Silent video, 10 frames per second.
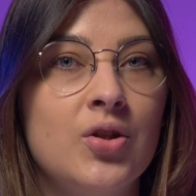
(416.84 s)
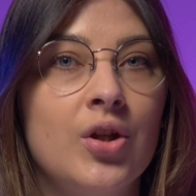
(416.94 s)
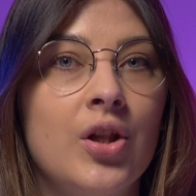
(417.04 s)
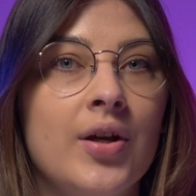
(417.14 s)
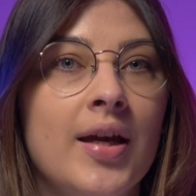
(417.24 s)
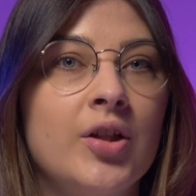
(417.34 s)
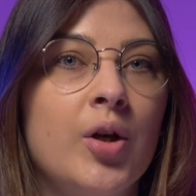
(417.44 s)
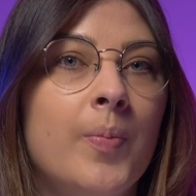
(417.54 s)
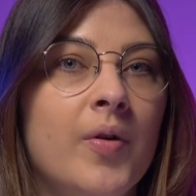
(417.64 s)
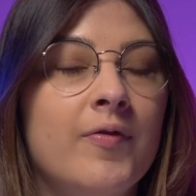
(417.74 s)
is to look at
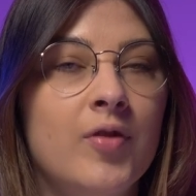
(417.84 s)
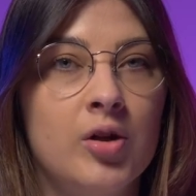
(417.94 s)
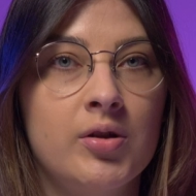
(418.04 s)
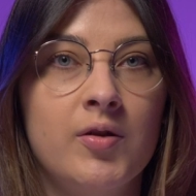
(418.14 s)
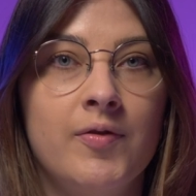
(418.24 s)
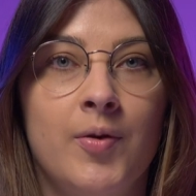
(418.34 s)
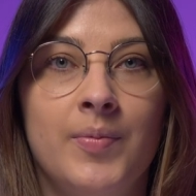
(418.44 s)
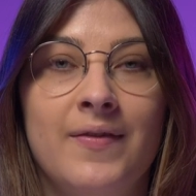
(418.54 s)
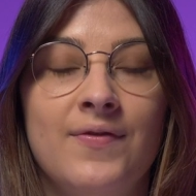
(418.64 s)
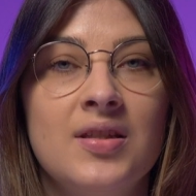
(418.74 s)
your portfolio
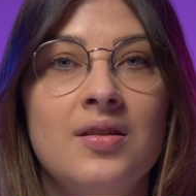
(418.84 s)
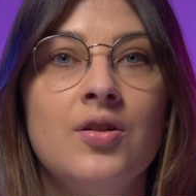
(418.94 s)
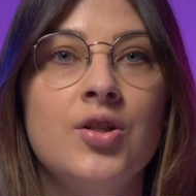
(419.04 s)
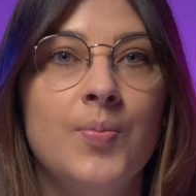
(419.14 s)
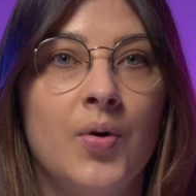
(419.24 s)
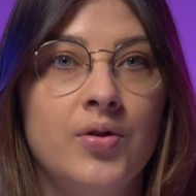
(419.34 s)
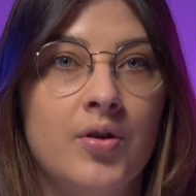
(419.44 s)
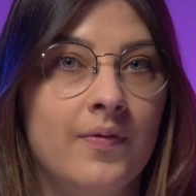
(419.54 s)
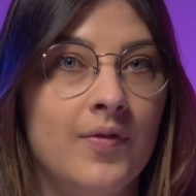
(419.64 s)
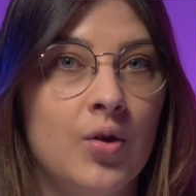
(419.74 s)
from the visitor's point
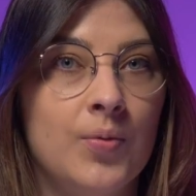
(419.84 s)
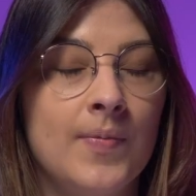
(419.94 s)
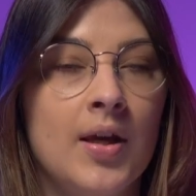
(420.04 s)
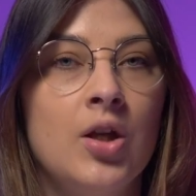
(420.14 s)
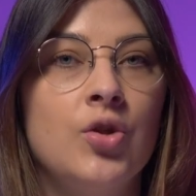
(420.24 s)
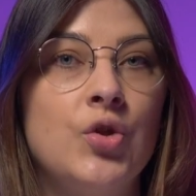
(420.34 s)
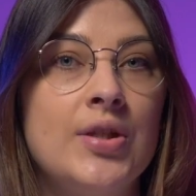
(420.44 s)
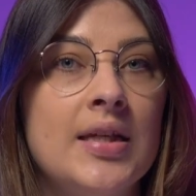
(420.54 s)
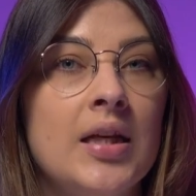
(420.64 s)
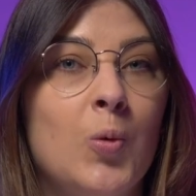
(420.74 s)
of view to
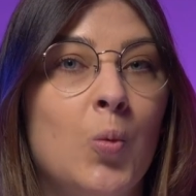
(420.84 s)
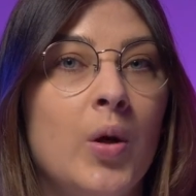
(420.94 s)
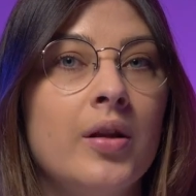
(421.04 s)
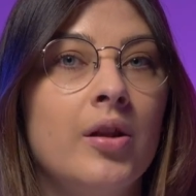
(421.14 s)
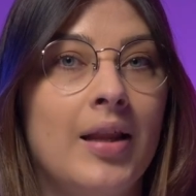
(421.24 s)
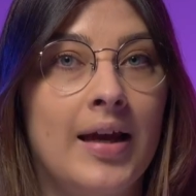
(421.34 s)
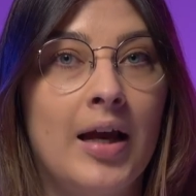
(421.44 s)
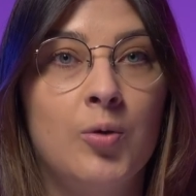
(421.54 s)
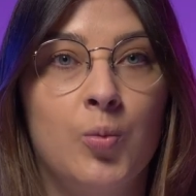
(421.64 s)
see what layout